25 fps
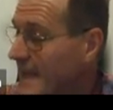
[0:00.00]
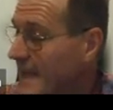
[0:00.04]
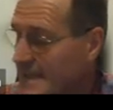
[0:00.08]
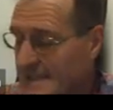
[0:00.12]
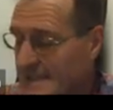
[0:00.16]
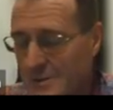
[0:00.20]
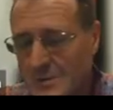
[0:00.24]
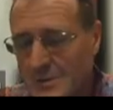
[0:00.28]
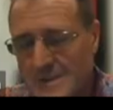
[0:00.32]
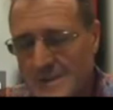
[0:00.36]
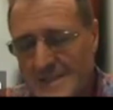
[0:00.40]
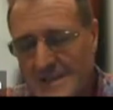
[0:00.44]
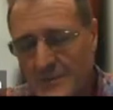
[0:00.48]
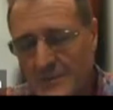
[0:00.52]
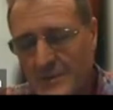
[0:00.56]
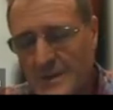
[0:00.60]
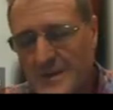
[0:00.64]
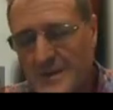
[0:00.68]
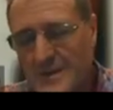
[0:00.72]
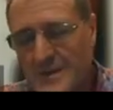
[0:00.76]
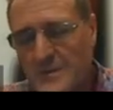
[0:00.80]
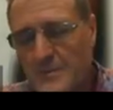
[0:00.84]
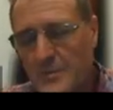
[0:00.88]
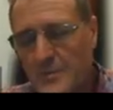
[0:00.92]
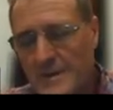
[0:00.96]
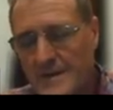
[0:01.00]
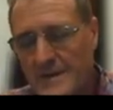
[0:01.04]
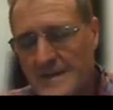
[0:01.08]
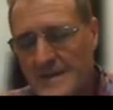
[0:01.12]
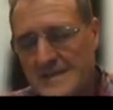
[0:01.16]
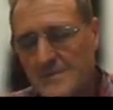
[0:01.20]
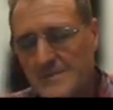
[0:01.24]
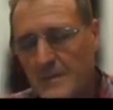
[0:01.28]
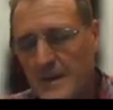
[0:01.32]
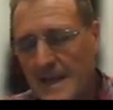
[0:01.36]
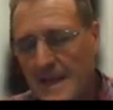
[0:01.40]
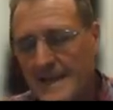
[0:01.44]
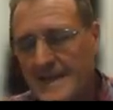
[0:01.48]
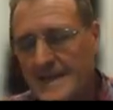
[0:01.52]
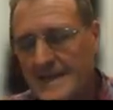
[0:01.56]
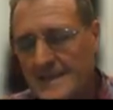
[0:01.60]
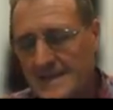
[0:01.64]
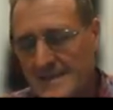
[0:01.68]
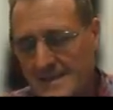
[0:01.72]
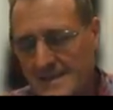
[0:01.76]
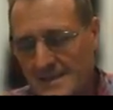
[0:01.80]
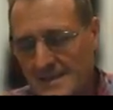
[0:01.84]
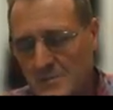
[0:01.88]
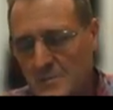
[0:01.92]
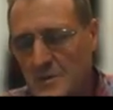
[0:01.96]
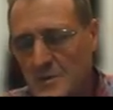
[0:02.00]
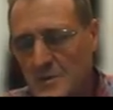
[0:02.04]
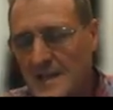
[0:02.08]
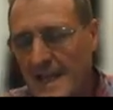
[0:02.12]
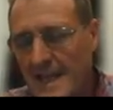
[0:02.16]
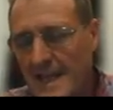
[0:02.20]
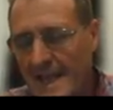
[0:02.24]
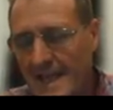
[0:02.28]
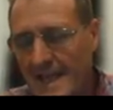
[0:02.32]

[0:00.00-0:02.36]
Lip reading: And it's also where these plains will